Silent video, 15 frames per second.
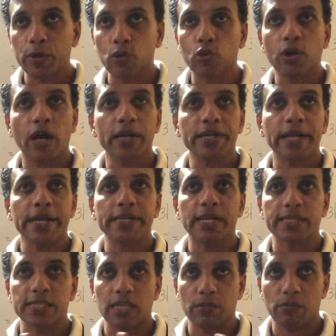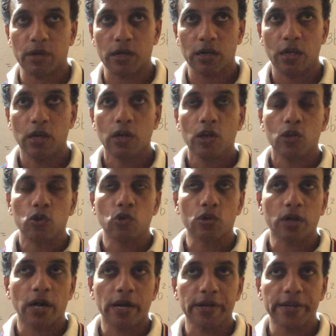You can't take decimal, you
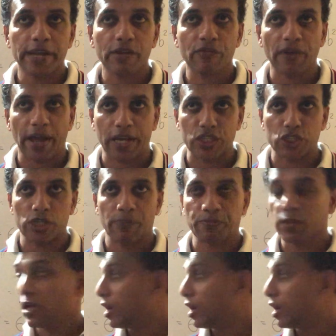can't take fraction.